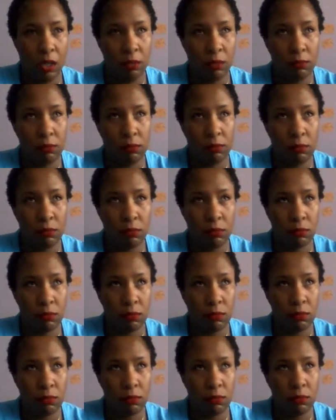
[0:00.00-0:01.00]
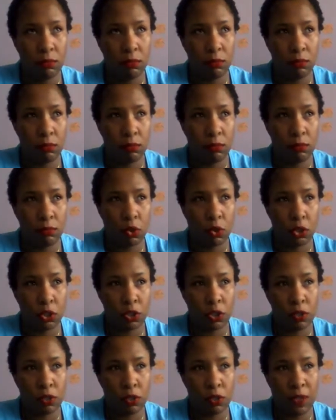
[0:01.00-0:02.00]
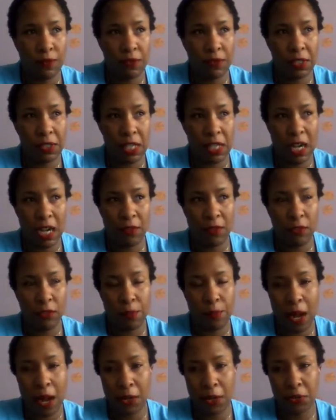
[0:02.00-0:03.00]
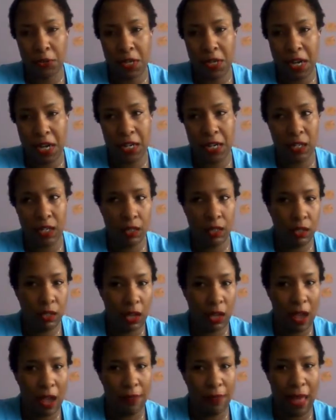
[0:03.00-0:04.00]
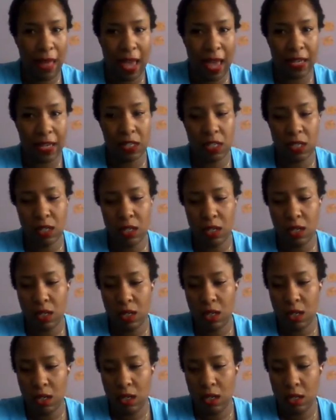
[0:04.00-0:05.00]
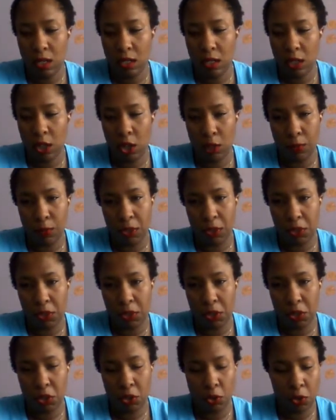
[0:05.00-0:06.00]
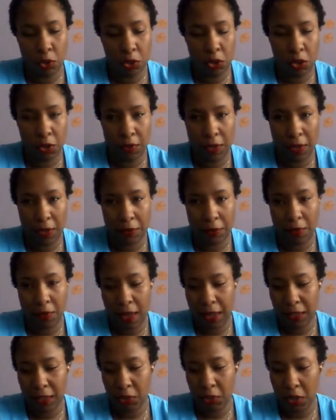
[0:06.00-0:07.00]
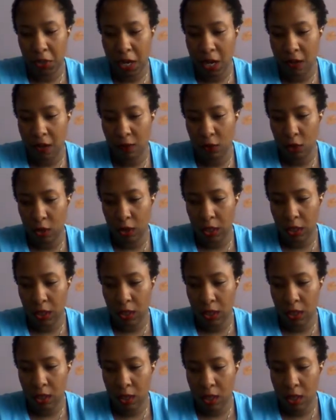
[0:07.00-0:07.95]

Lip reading: Of course, if there's any repairs needed, you have that, homeowners insurance, all the other things you need for it.